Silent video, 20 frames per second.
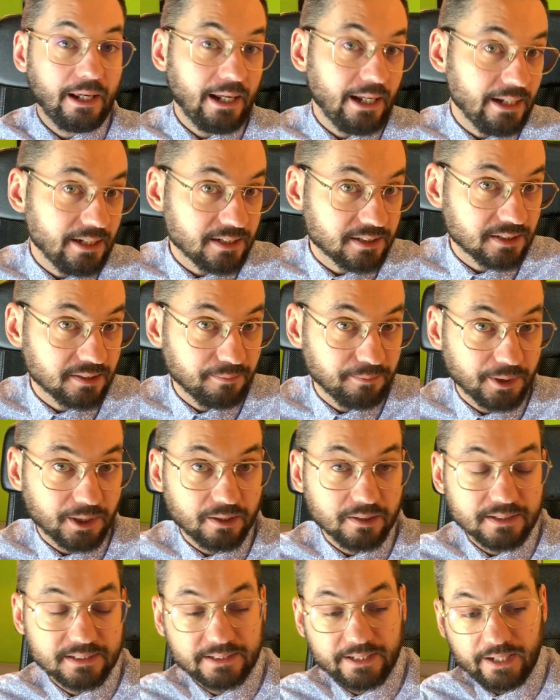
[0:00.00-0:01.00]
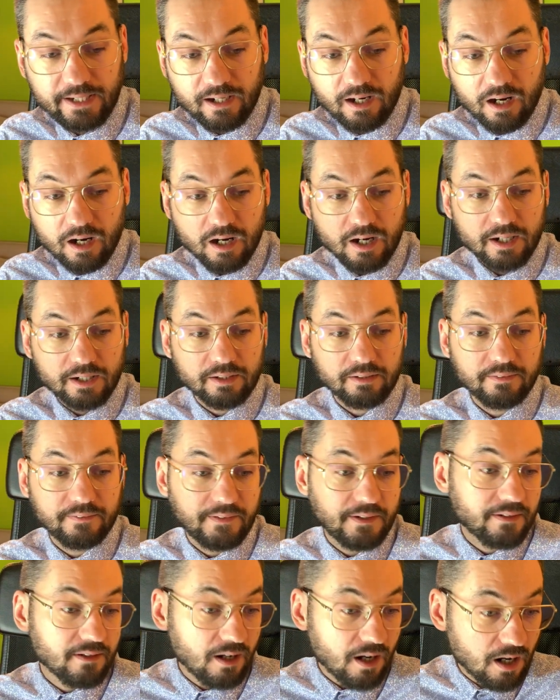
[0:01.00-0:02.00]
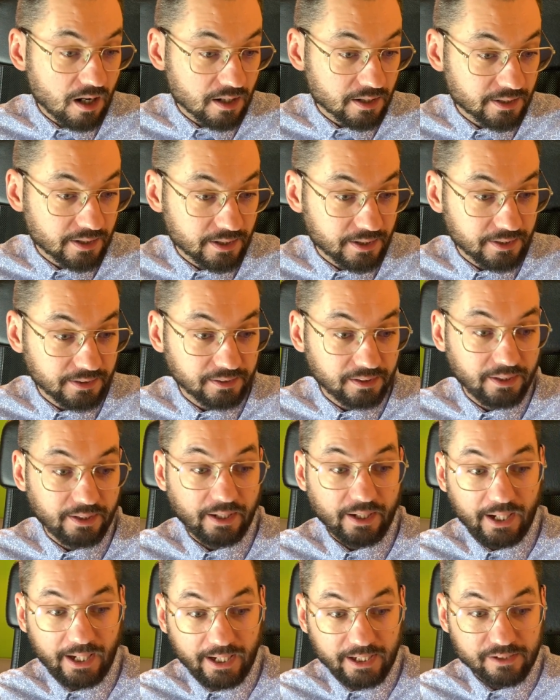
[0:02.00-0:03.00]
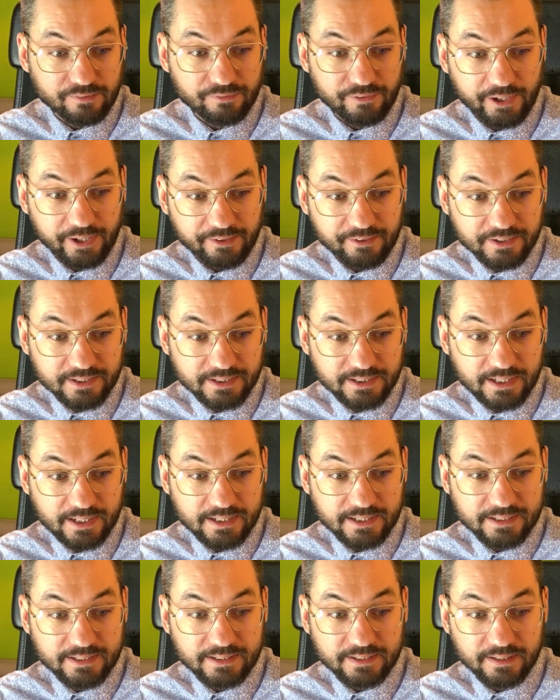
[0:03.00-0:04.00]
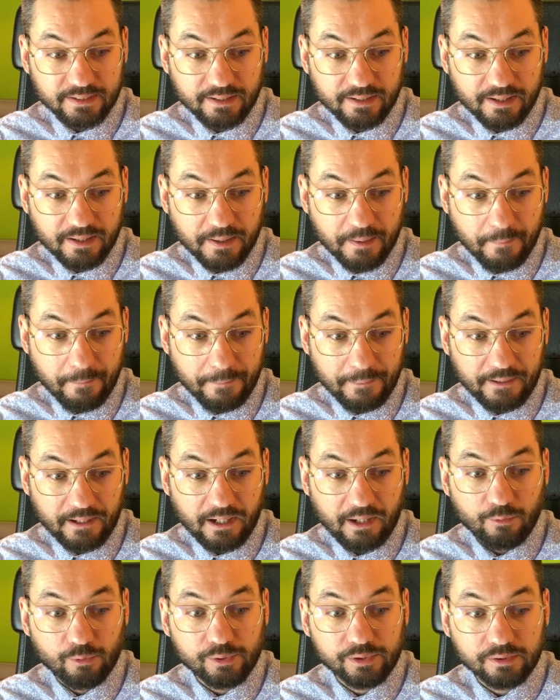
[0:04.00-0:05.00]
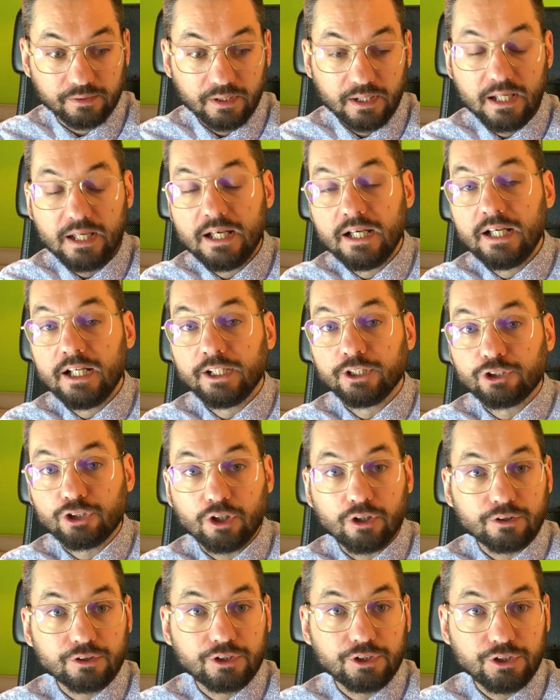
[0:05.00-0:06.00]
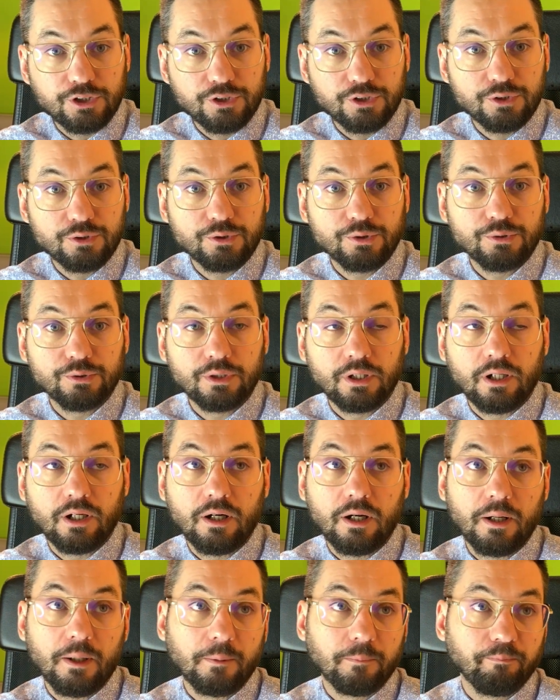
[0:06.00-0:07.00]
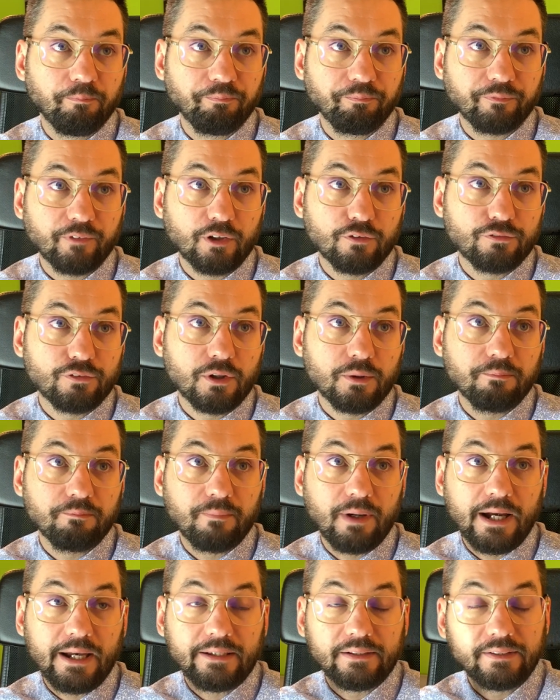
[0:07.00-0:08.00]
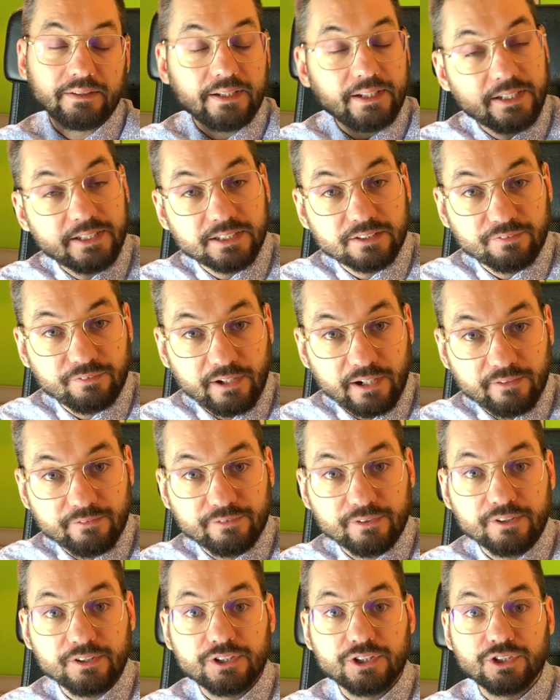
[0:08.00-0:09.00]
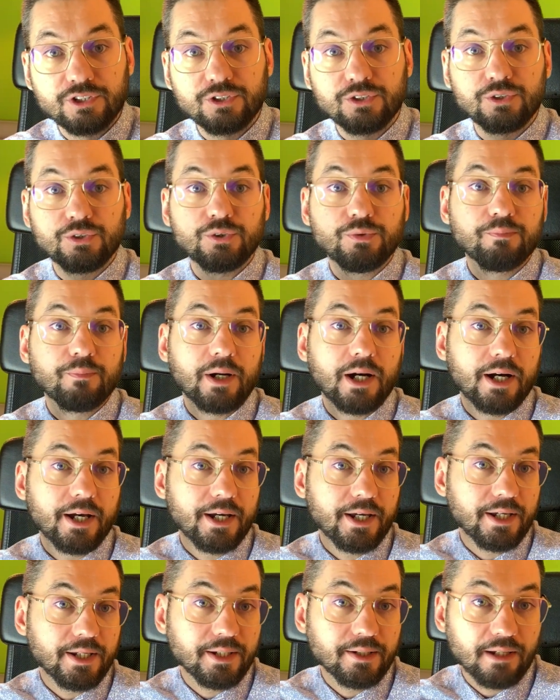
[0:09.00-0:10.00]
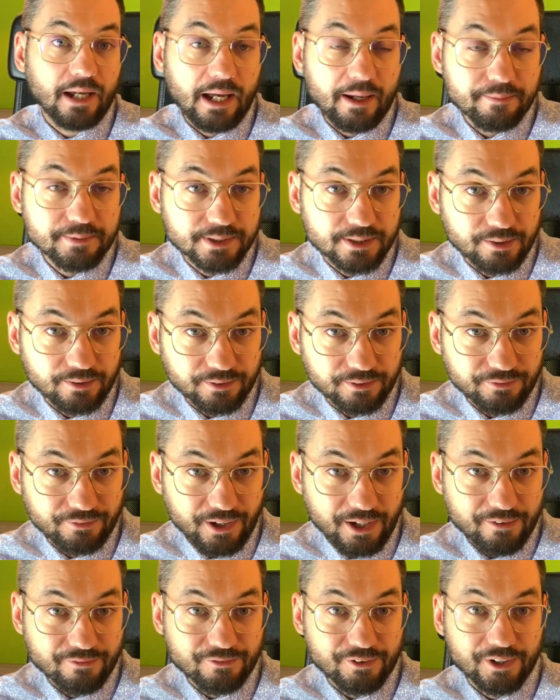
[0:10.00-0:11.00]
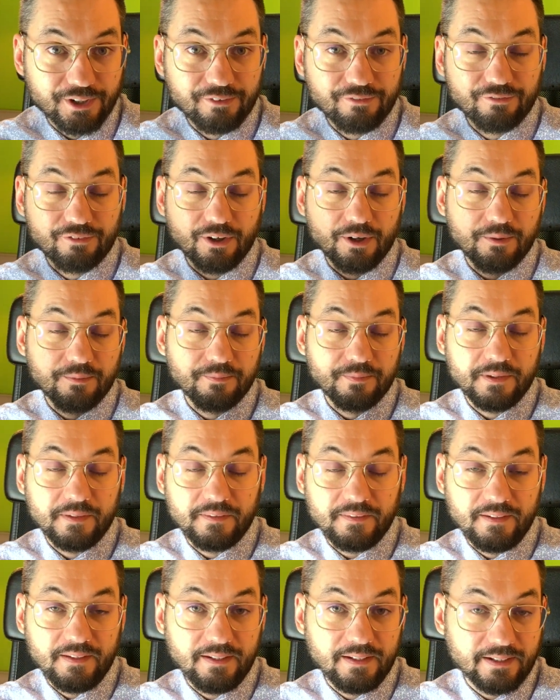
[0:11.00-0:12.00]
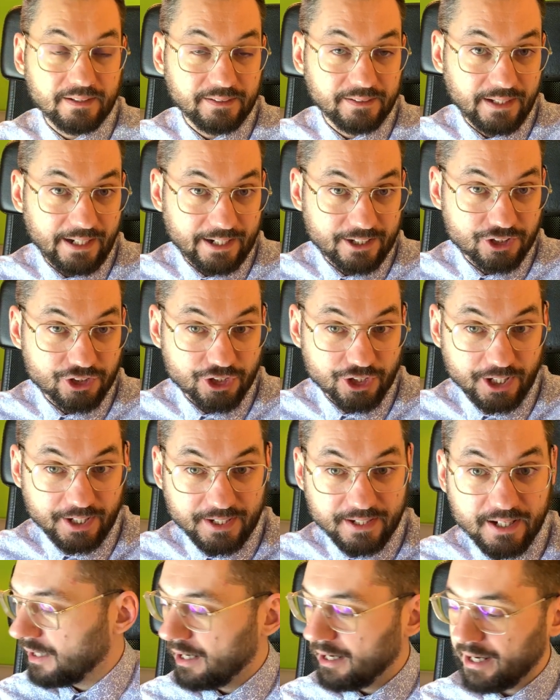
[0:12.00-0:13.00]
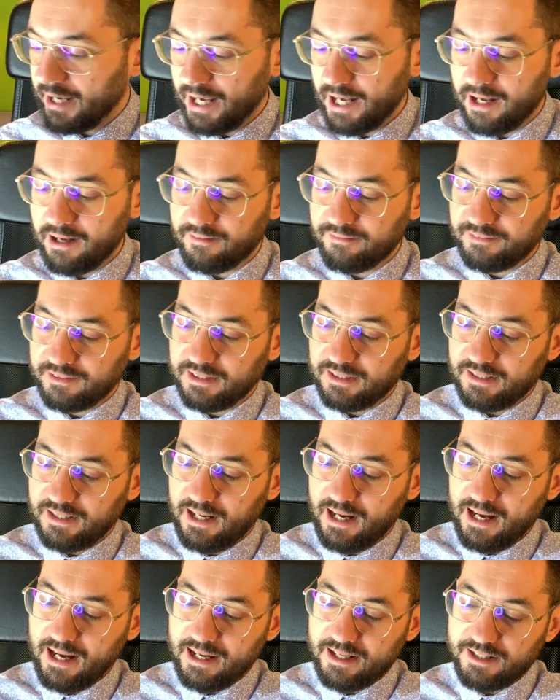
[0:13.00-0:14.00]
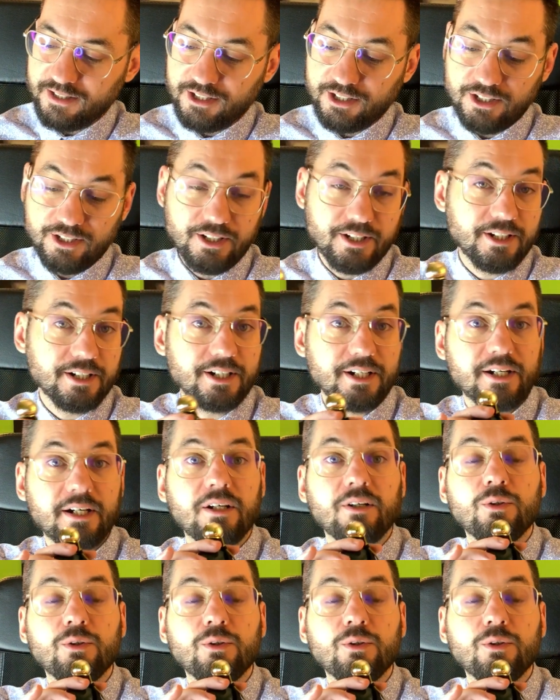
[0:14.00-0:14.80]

8 because there are currently 8 fragrances, and I will talk to you from my least favorite to my absolute favorite from the collection. I have in hand here